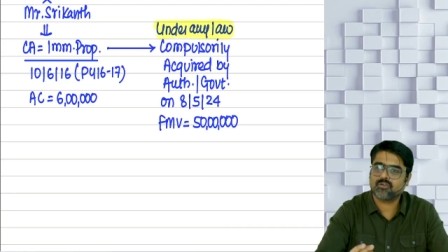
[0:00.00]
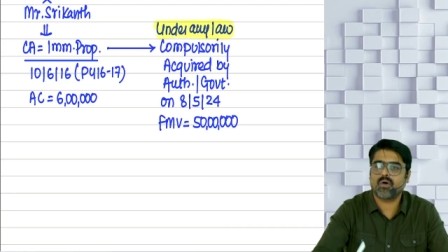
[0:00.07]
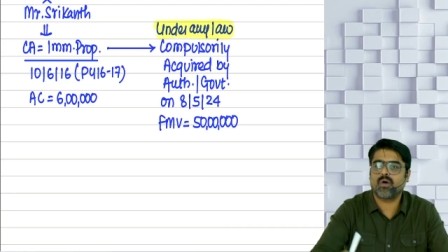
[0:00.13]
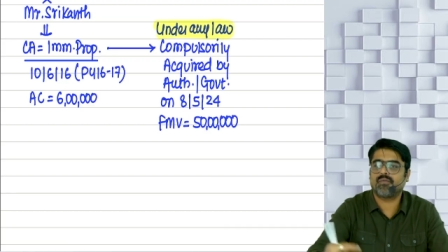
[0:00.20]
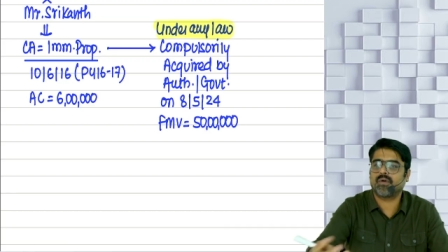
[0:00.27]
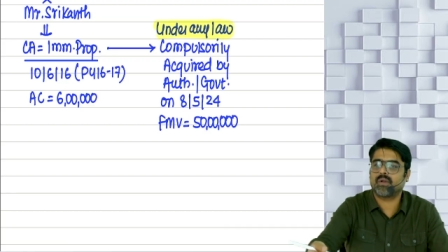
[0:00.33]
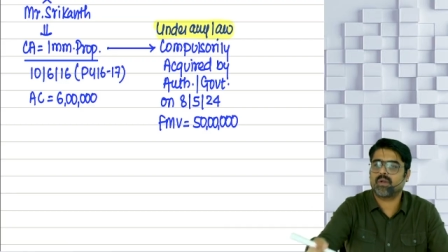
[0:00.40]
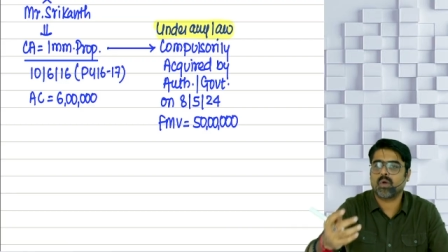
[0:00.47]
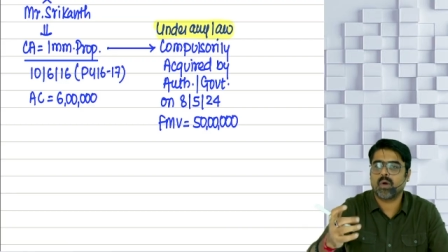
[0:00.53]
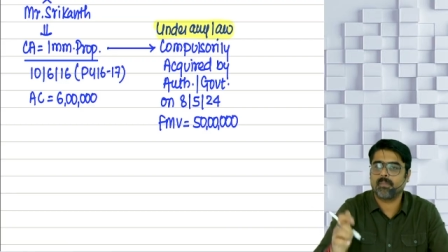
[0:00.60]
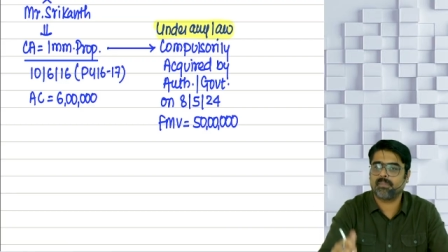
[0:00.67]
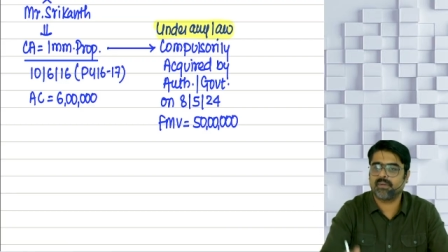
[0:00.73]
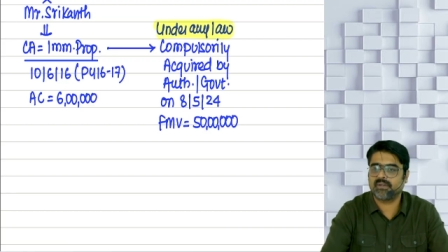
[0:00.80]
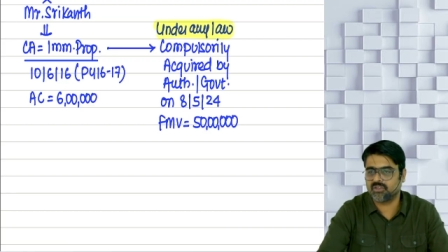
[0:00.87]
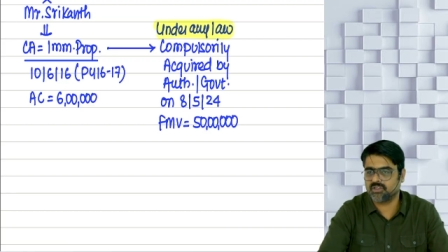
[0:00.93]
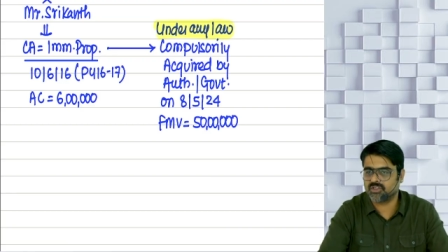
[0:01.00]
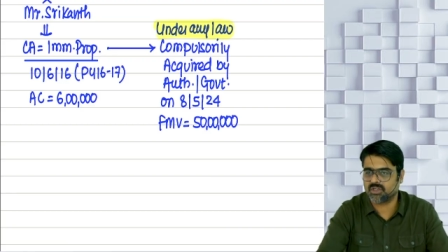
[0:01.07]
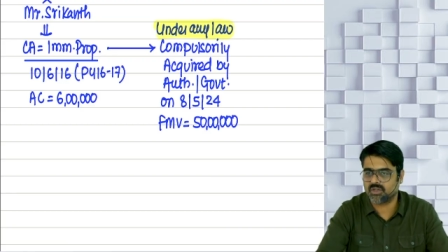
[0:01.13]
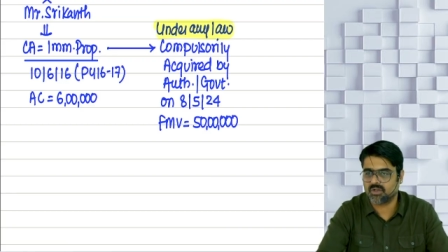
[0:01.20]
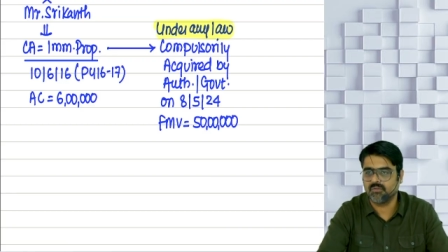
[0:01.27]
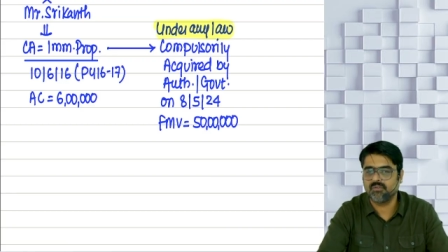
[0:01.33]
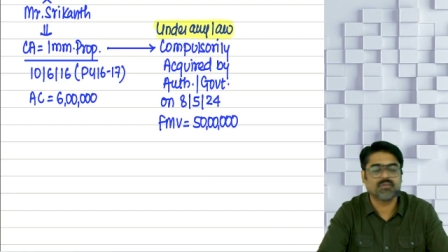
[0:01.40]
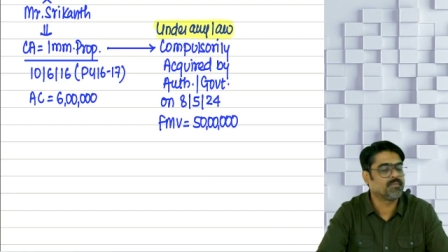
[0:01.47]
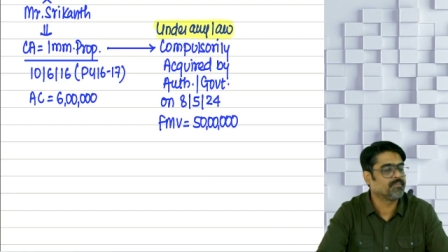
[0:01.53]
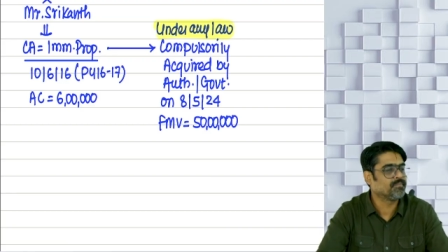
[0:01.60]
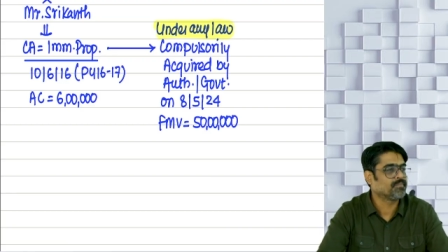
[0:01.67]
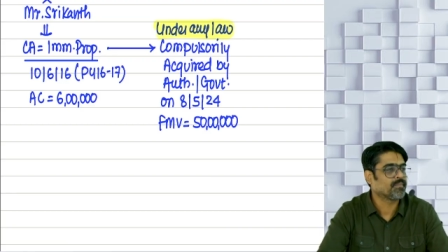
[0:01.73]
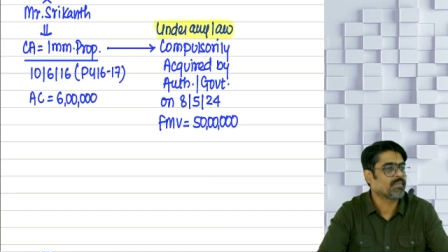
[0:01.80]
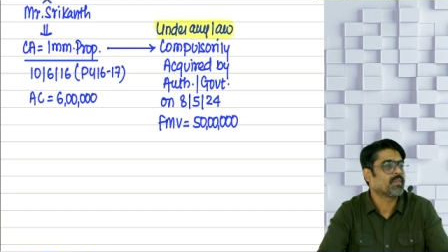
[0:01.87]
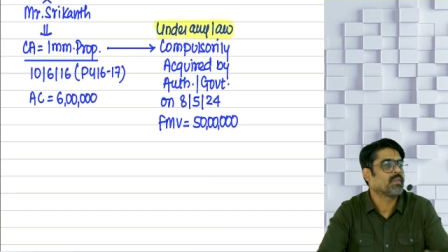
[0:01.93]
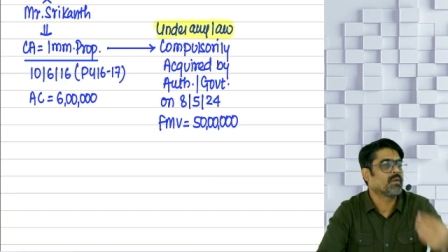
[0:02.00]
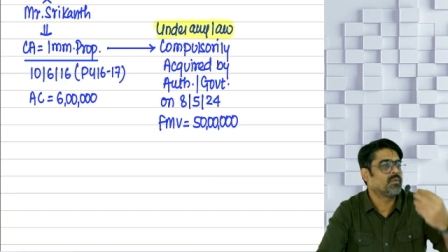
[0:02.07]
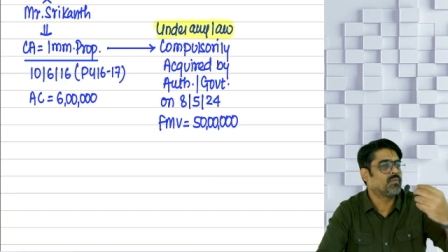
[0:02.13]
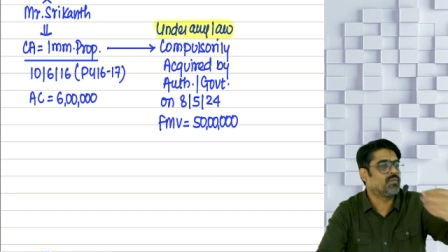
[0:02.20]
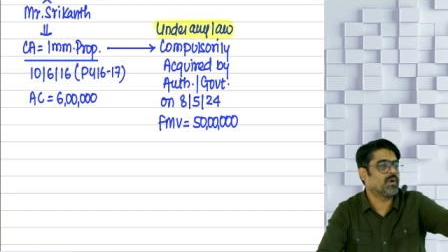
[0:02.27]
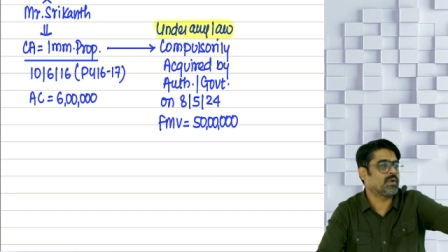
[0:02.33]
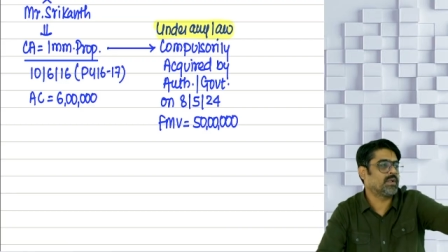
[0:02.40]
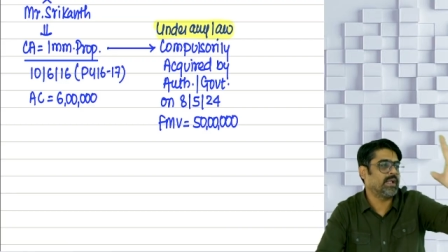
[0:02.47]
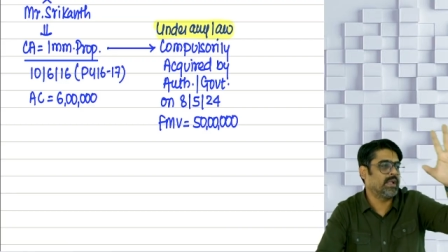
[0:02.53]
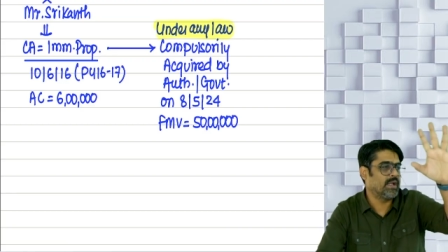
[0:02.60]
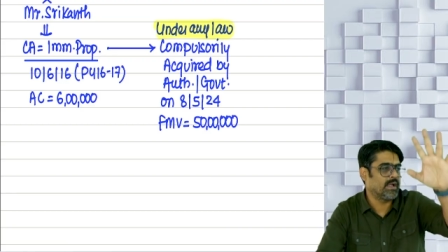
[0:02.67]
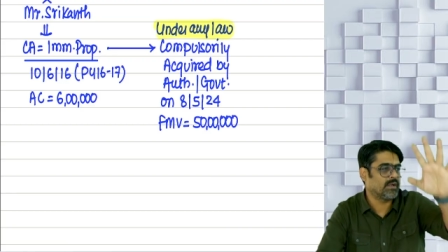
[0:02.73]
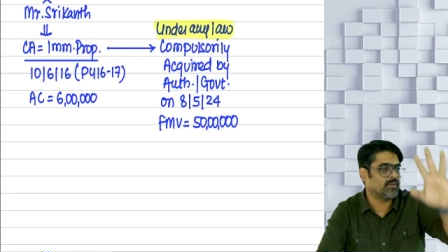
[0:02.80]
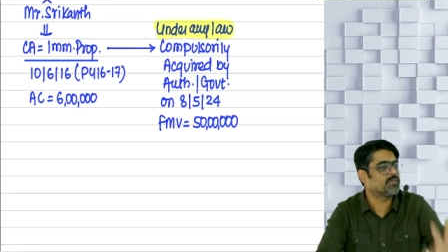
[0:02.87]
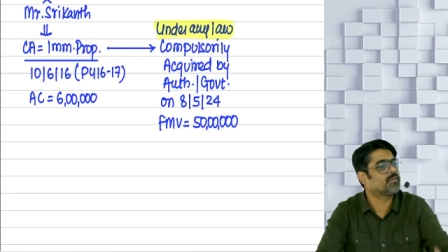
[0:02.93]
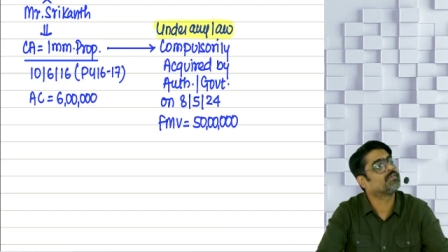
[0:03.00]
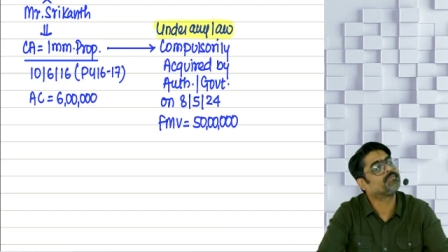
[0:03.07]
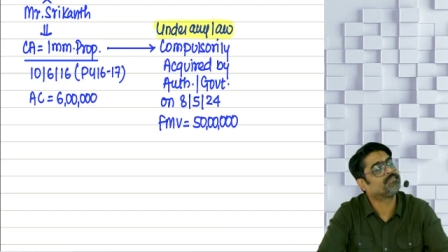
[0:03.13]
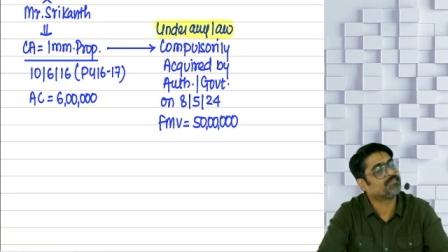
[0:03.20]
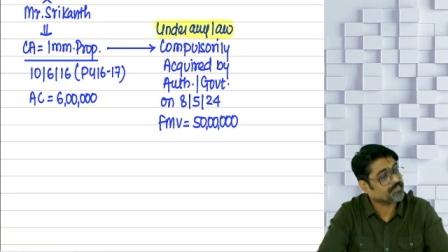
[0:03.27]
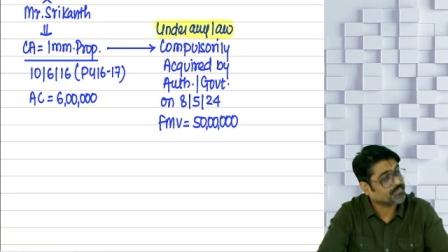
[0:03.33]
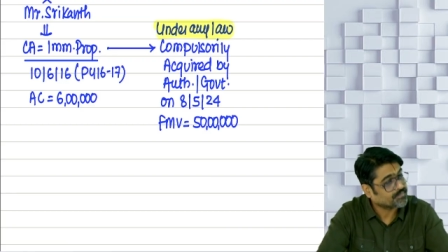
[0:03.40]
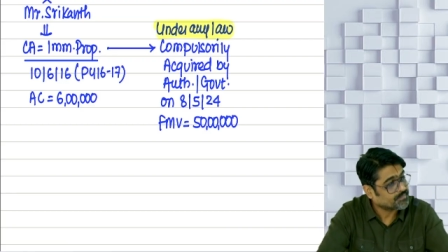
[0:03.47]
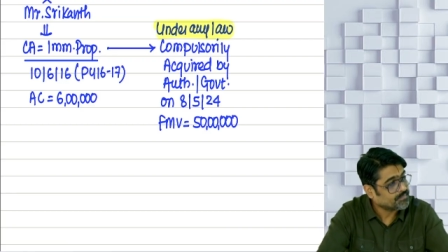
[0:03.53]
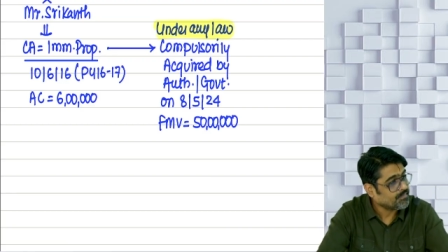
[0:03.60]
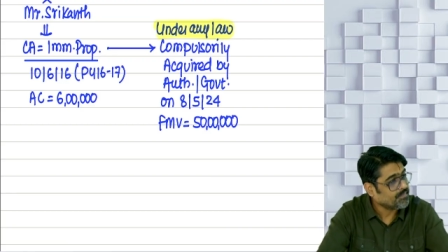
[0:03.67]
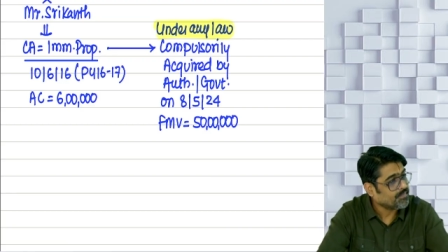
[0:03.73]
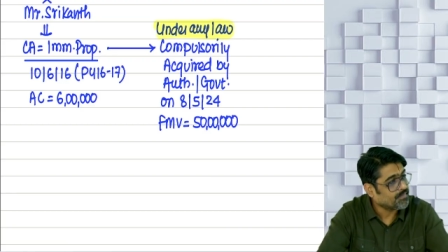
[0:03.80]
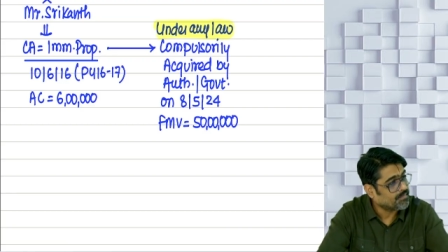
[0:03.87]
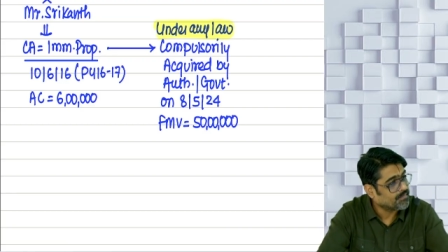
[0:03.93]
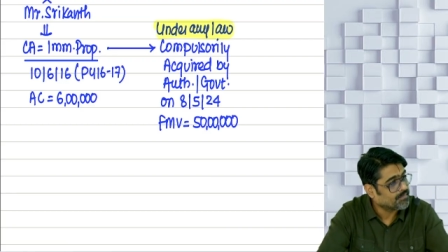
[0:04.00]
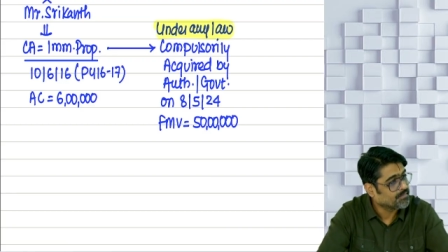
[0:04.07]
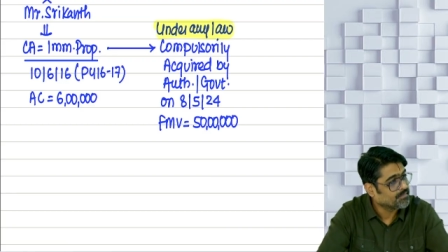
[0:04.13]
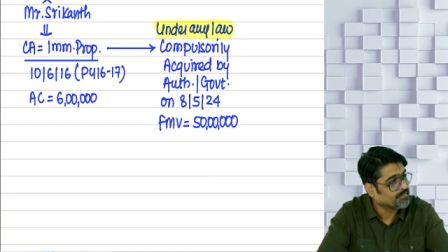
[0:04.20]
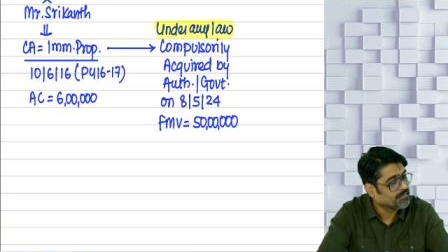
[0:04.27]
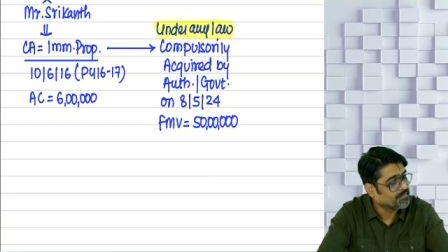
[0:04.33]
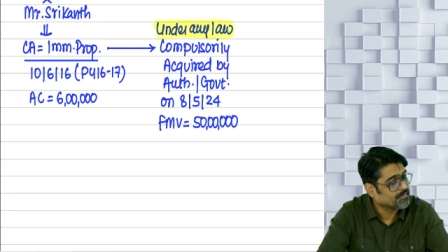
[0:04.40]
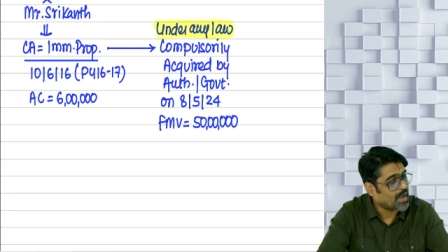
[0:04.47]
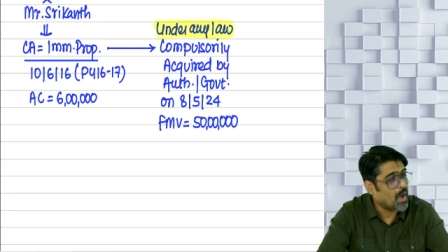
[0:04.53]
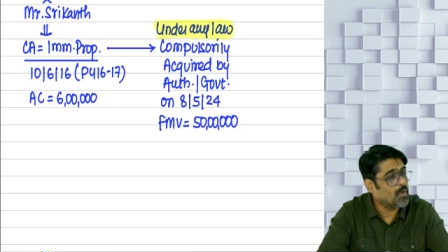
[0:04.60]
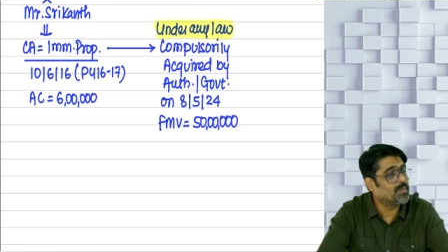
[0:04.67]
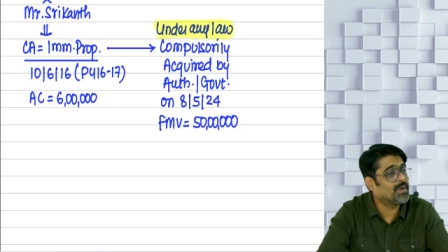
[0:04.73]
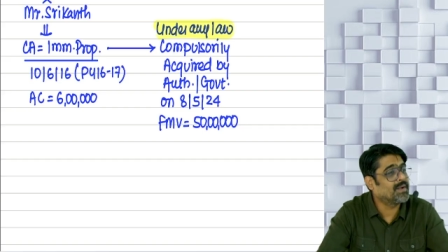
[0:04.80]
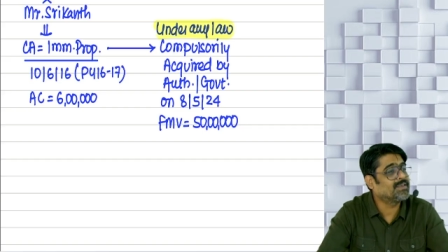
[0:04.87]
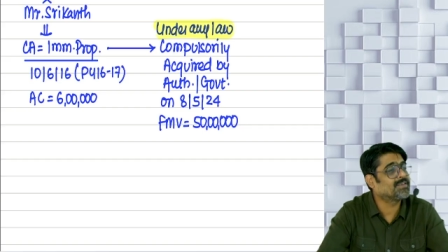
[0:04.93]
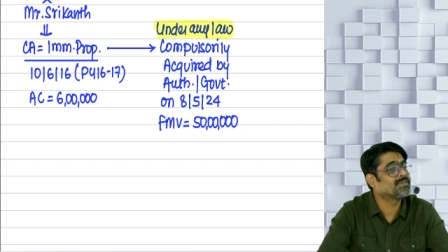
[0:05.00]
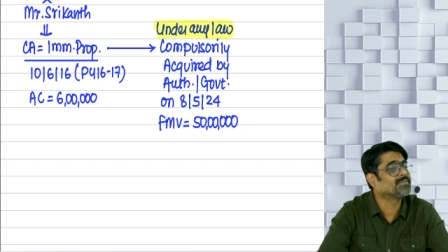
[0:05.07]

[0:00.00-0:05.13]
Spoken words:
offer a compensation of 40 lakhs. How much?